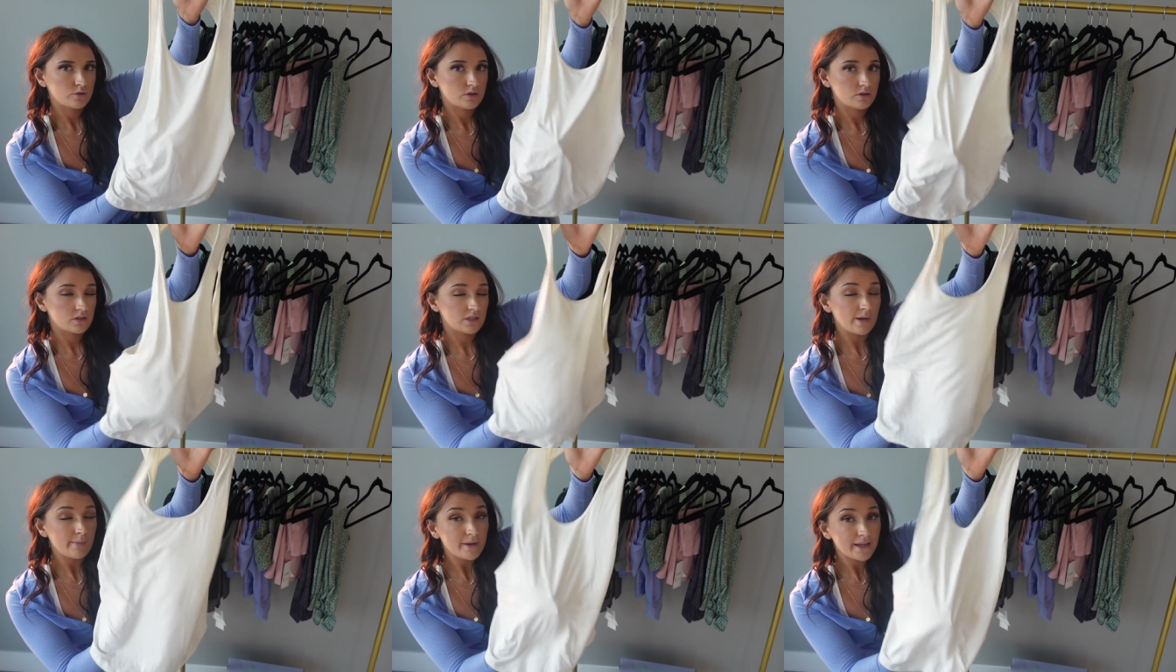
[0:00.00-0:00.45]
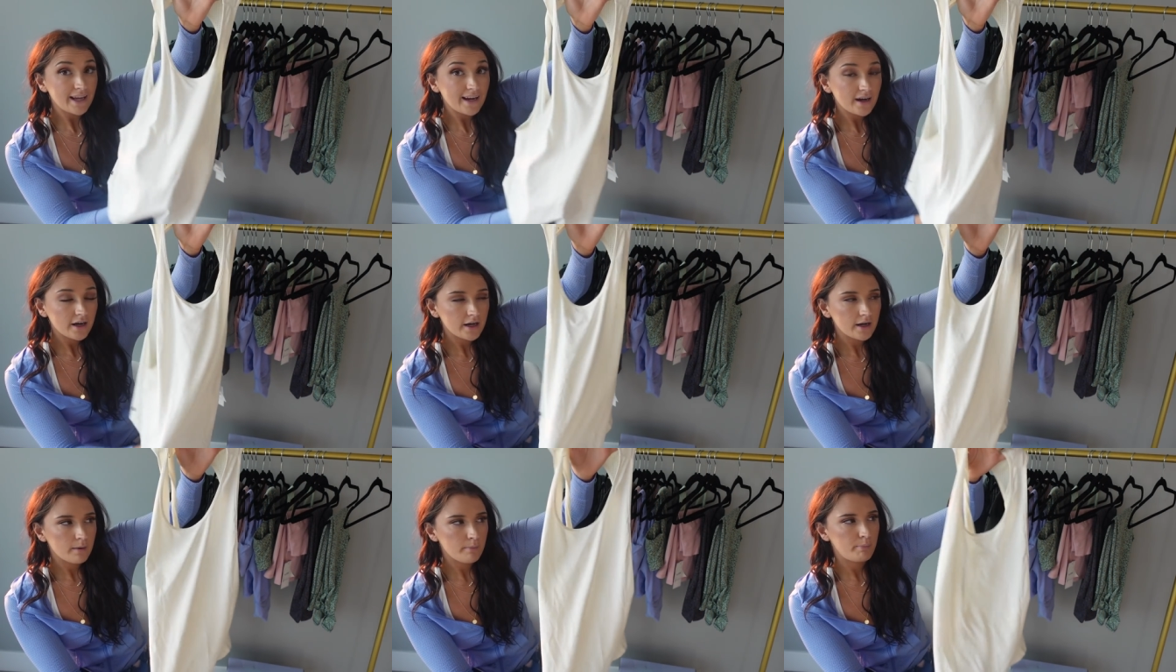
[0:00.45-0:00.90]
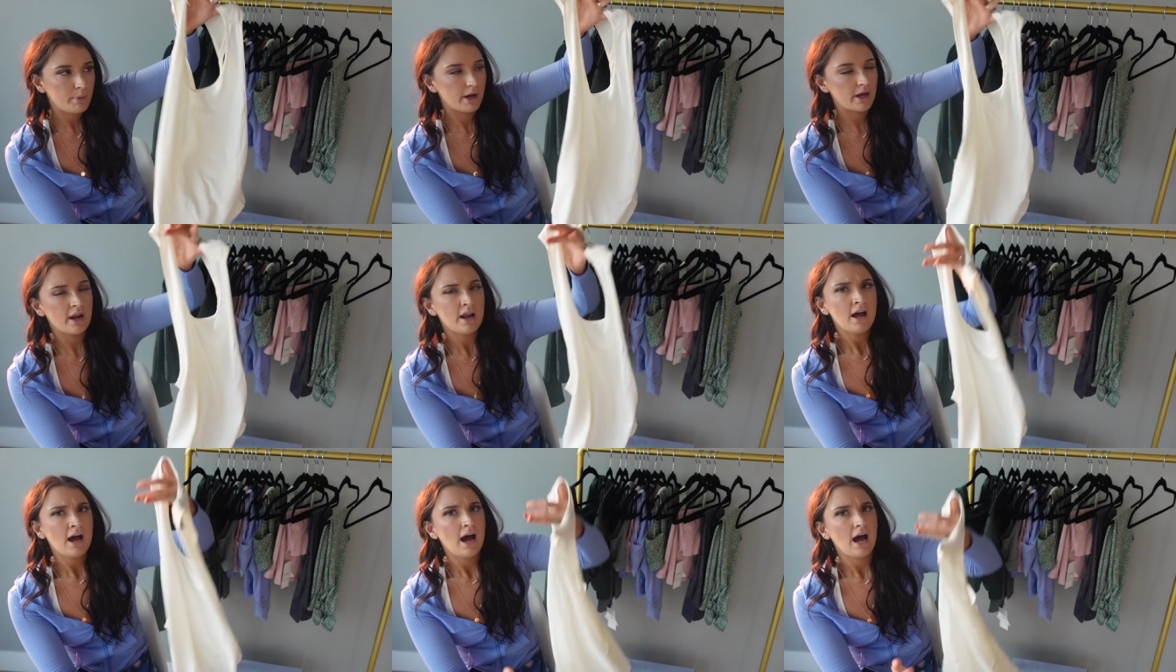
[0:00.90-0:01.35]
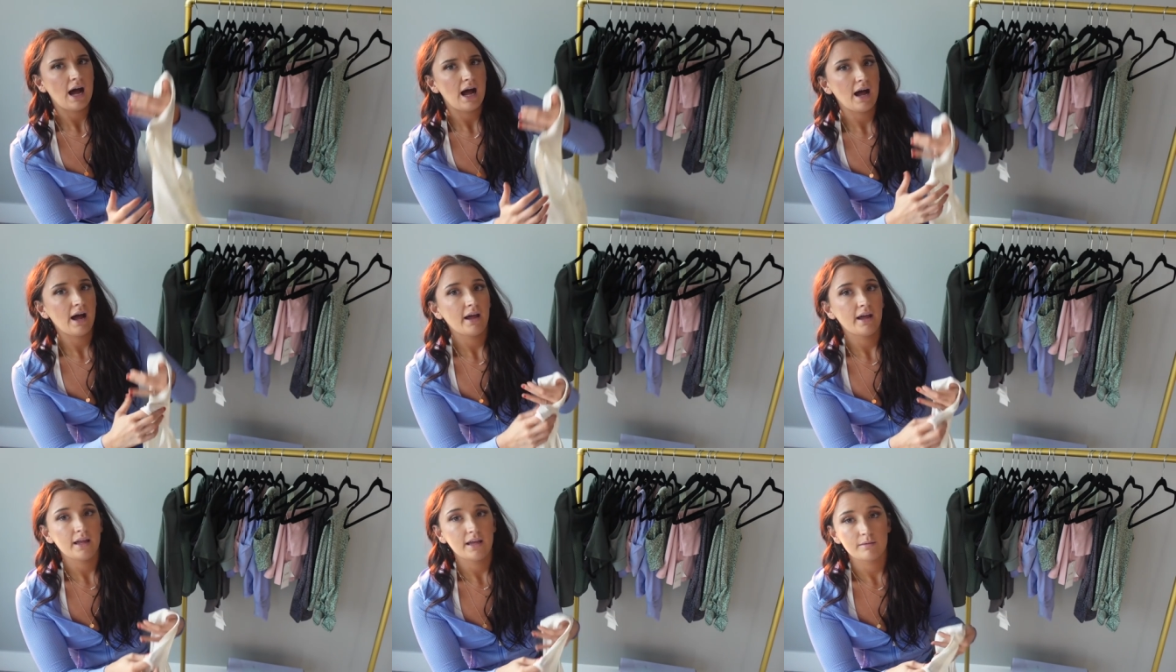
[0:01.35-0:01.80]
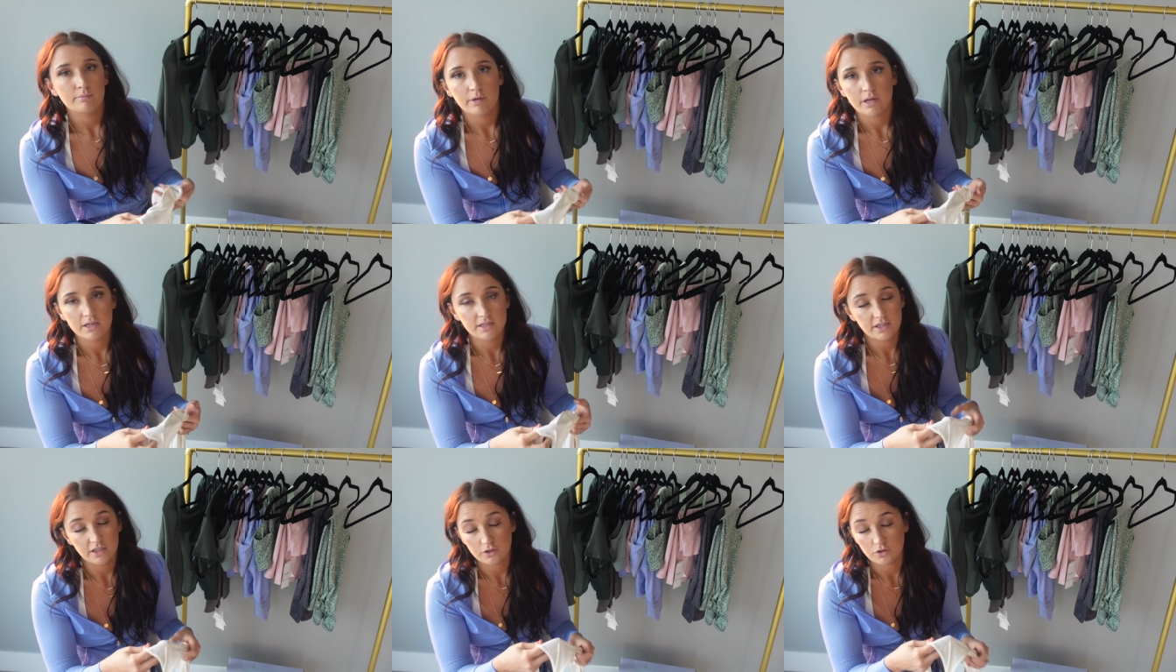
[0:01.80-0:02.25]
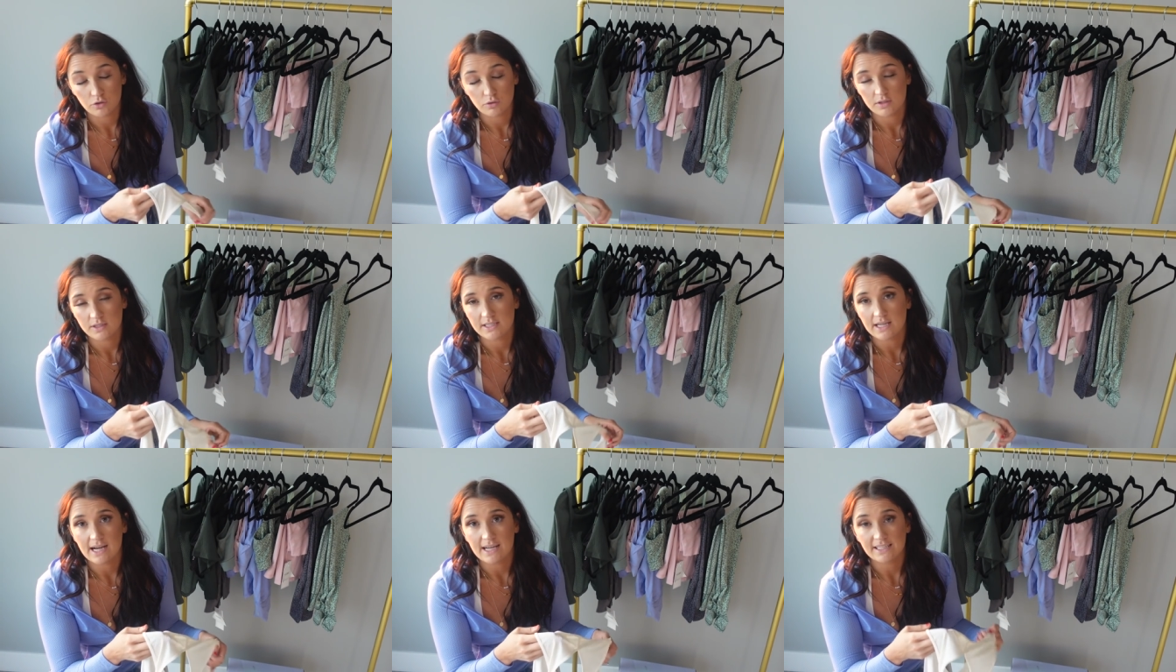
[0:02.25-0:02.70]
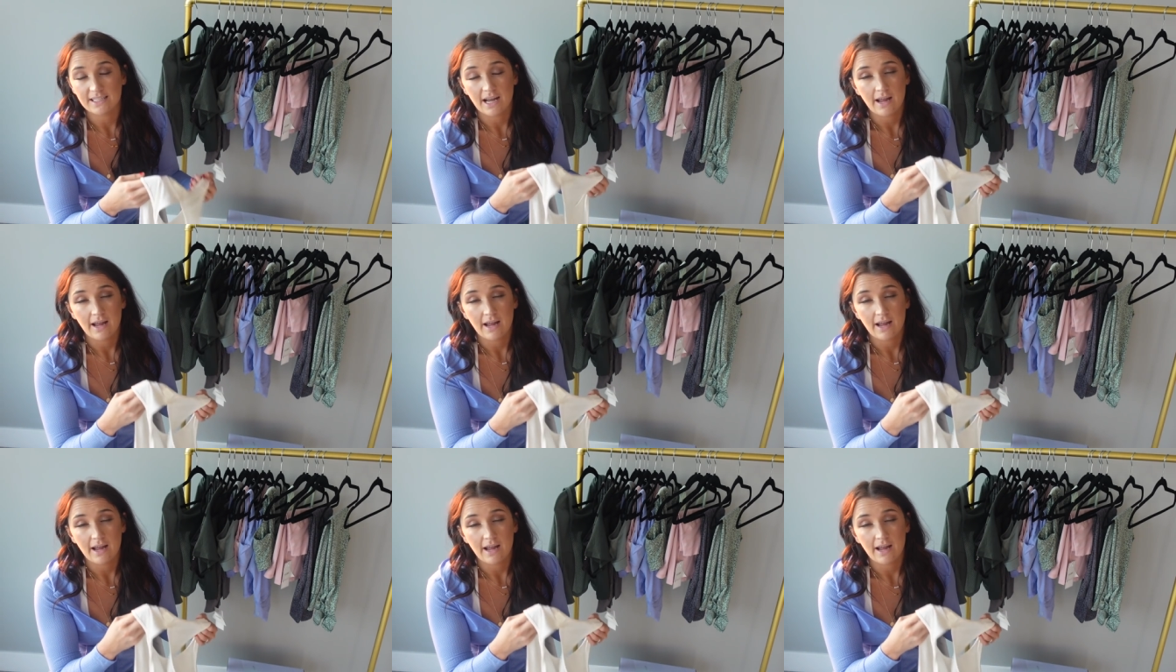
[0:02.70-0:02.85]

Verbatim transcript: stomach area, but I am gonna stick true to size.